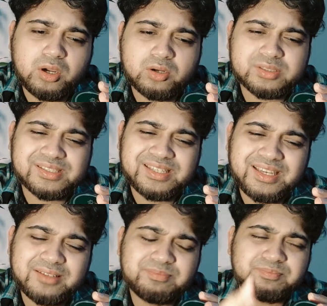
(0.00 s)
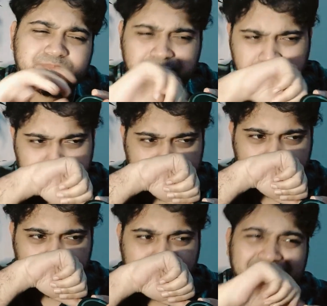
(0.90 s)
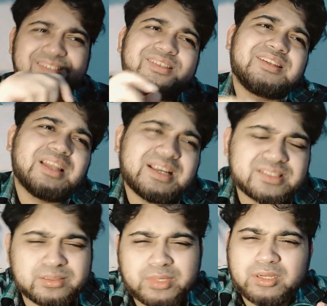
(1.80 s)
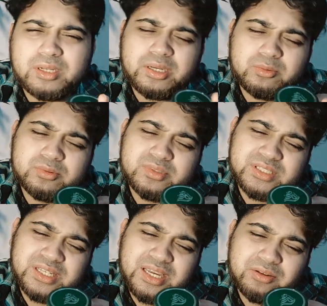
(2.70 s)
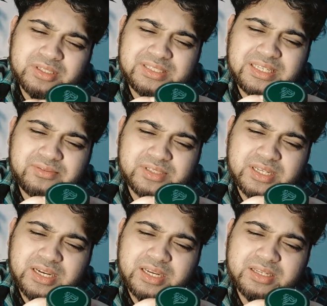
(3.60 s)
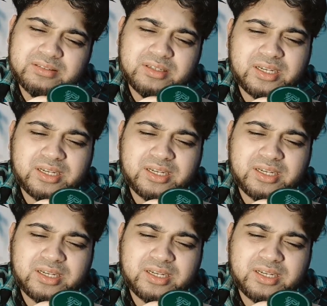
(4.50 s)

On skin, it did last about, I would say, on the safe side,